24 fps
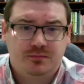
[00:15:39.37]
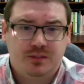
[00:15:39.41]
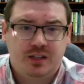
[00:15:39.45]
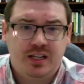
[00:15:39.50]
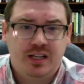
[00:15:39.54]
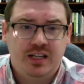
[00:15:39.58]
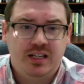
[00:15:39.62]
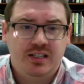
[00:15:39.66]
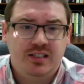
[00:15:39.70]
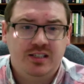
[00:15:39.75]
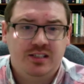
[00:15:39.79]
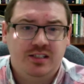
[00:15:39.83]

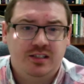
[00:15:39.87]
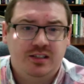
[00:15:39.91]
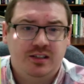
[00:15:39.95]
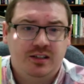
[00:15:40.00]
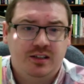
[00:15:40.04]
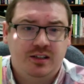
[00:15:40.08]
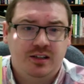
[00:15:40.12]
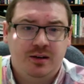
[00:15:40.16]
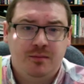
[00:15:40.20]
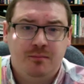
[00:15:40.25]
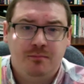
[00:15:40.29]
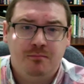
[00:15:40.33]
It is
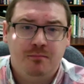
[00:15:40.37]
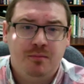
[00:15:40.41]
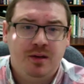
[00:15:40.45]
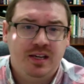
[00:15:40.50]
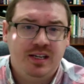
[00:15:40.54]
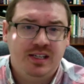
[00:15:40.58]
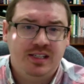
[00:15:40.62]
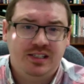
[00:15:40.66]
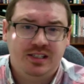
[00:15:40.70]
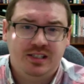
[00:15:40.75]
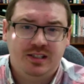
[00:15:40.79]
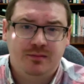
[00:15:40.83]
an
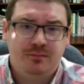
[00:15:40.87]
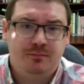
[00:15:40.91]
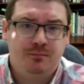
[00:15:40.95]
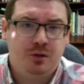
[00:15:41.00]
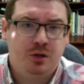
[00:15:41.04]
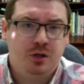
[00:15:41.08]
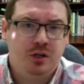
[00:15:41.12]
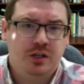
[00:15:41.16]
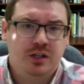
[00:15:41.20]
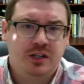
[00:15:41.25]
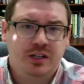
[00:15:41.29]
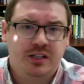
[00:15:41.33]
amazing
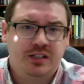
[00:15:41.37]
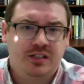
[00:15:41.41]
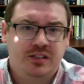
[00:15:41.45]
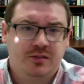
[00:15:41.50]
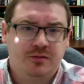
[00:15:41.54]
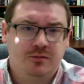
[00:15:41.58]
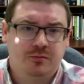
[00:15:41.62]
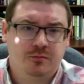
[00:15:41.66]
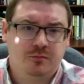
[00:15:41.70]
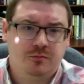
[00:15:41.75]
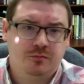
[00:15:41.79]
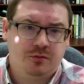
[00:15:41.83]
book. It's
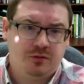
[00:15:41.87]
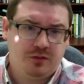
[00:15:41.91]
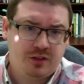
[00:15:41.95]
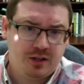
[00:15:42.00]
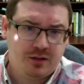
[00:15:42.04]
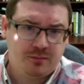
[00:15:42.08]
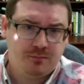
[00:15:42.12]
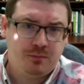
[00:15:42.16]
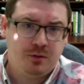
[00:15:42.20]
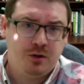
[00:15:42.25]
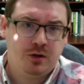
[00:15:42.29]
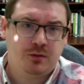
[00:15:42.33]
a
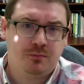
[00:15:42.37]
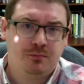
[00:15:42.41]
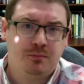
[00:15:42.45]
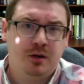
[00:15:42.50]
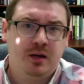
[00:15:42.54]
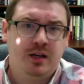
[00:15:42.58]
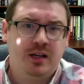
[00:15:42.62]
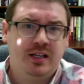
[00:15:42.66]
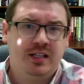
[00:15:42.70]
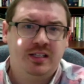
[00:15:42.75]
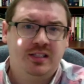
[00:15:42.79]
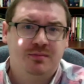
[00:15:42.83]
thick book,
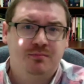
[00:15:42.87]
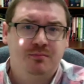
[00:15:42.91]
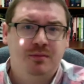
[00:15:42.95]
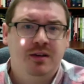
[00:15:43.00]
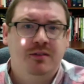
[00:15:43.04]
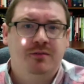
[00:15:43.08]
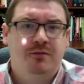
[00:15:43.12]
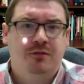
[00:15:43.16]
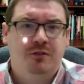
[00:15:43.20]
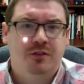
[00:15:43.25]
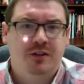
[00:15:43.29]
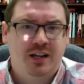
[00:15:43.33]
but it's
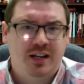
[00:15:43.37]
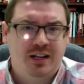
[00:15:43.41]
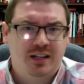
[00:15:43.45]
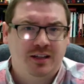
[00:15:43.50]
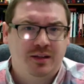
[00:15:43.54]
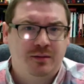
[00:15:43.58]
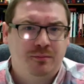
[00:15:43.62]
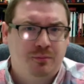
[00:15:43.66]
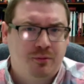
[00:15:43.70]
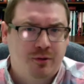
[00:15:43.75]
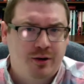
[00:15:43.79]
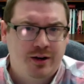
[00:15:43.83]
meant for daily
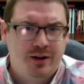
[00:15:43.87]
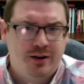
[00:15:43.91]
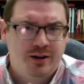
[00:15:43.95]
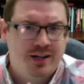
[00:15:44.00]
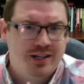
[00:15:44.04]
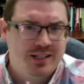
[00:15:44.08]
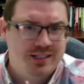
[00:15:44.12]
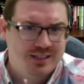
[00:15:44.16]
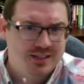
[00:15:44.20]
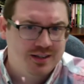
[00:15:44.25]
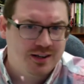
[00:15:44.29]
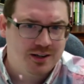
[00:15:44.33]
prayer.
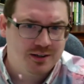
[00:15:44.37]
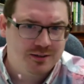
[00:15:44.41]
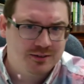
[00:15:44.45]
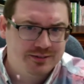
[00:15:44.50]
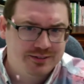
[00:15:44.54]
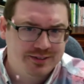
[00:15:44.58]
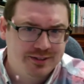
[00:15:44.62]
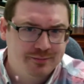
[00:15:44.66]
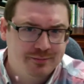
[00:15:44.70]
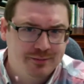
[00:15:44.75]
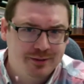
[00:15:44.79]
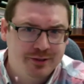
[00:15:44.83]
It's not
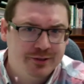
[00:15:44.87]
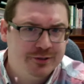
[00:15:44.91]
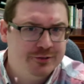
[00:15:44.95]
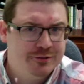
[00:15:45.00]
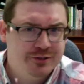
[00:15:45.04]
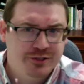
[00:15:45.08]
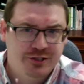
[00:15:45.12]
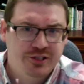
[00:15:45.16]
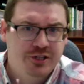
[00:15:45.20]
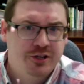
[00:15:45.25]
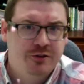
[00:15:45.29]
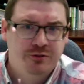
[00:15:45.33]
something you
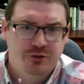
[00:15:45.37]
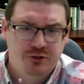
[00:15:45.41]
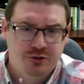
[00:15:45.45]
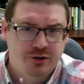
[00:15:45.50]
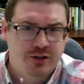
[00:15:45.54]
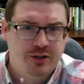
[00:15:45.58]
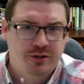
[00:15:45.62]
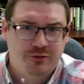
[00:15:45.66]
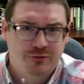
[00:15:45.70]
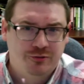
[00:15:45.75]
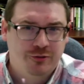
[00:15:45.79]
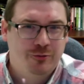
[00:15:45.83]
just go
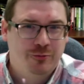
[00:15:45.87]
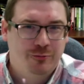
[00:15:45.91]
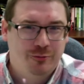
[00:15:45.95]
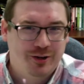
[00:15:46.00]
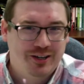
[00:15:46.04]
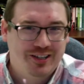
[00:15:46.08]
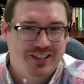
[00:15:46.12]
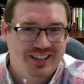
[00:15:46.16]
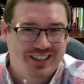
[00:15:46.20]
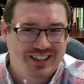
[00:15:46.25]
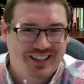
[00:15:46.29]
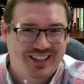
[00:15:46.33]
straight through
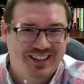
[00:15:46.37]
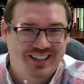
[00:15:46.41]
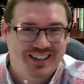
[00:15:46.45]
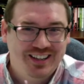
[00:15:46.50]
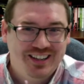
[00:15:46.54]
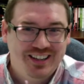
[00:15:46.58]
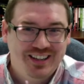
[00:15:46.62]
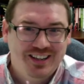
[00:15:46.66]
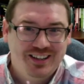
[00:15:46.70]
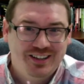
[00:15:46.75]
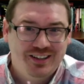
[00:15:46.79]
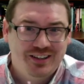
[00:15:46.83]
reading.
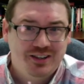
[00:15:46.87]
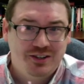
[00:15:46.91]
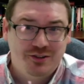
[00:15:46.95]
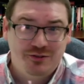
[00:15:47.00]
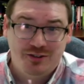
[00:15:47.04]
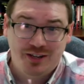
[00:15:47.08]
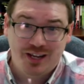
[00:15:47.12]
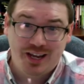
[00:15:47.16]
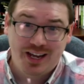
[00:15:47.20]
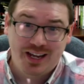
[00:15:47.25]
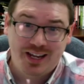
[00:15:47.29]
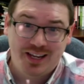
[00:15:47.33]
You
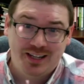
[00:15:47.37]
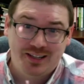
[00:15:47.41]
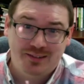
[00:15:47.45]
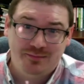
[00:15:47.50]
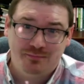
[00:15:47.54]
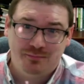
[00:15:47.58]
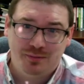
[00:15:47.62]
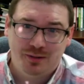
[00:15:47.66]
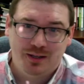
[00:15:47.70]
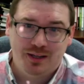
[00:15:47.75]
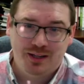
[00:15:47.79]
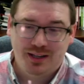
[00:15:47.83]
can,
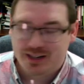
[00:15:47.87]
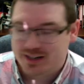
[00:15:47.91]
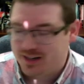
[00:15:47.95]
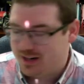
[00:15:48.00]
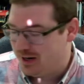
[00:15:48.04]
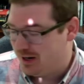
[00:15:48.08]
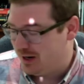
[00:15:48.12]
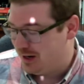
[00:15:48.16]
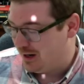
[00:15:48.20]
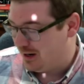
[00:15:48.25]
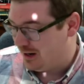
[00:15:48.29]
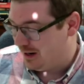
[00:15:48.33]
but
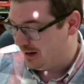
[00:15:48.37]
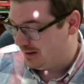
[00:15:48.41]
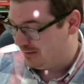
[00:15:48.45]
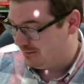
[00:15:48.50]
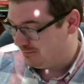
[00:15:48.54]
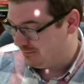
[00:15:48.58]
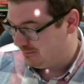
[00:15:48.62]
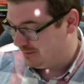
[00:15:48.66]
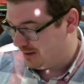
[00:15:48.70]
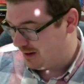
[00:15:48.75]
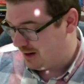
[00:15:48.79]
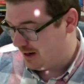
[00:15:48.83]

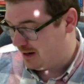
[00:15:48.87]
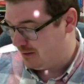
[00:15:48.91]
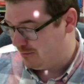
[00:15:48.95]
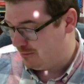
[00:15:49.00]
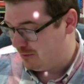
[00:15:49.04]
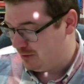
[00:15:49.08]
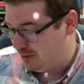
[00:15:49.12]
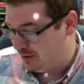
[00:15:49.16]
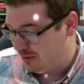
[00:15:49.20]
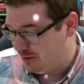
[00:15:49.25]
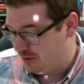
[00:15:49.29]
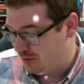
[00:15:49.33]
I
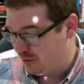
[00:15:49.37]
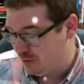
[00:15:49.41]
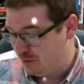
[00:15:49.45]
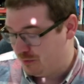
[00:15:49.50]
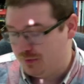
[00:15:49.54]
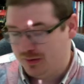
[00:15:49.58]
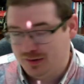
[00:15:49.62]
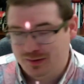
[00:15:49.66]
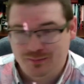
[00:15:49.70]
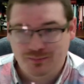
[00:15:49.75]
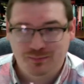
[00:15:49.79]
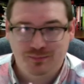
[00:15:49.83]
wouldn't
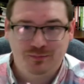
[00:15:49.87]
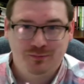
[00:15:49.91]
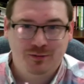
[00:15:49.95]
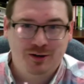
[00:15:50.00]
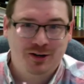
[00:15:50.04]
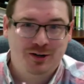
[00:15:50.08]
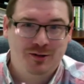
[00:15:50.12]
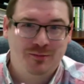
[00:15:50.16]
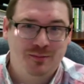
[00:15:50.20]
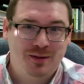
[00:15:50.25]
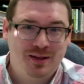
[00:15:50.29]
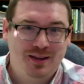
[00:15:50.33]
normally
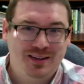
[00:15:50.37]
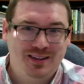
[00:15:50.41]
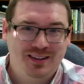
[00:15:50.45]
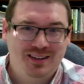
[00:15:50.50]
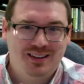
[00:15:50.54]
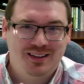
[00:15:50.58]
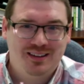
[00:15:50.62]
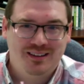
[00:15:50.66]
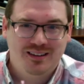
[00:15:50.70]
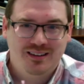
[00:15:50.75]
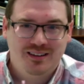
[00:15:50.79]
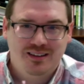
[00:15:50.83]
recommend it.